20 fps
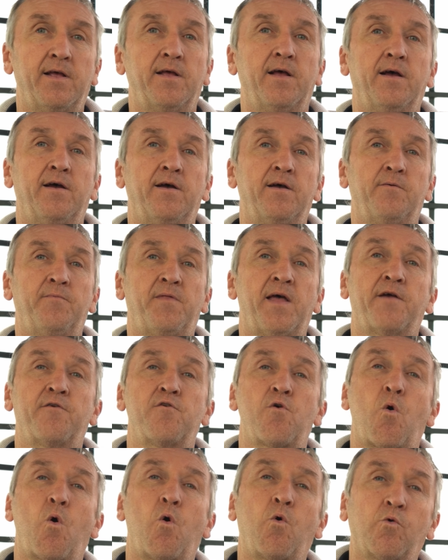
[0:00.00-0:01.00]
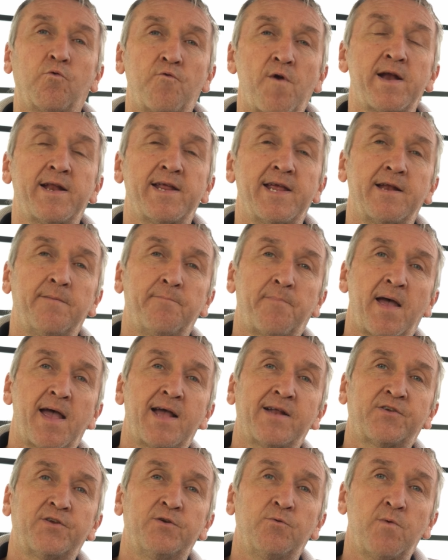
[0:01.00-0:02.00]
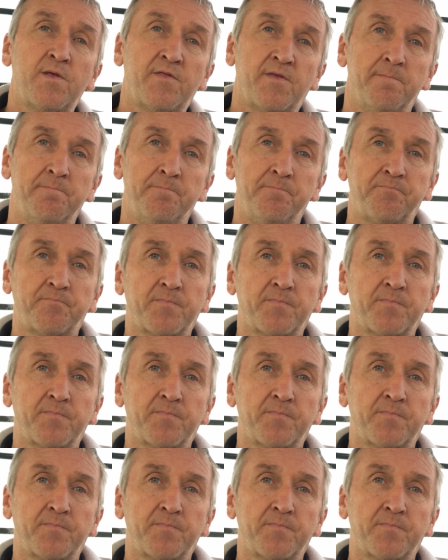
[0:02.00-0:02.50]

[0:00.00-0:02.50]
uh, that are already in pattern with them.